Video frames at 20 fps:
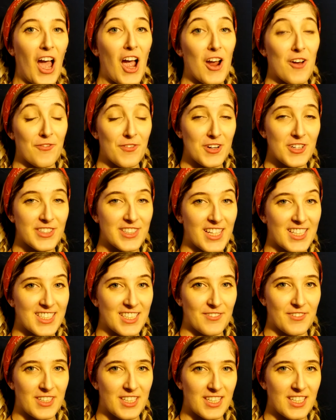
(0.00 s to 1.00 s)
Our first
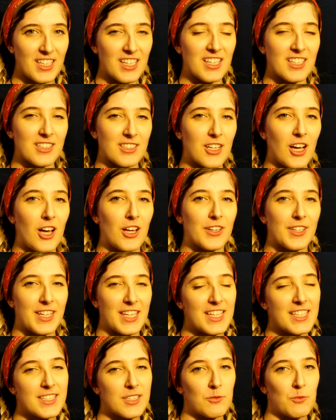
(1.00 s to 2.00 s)
activity is called
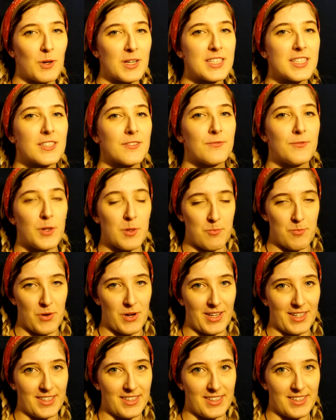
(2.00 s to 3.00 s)
Needs and Wants
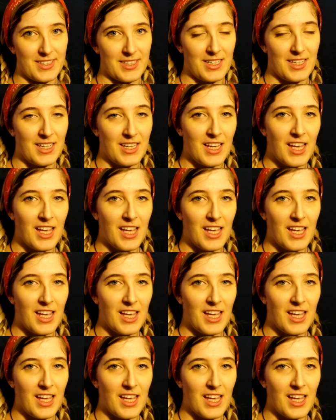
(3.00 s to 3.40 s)
Footprints.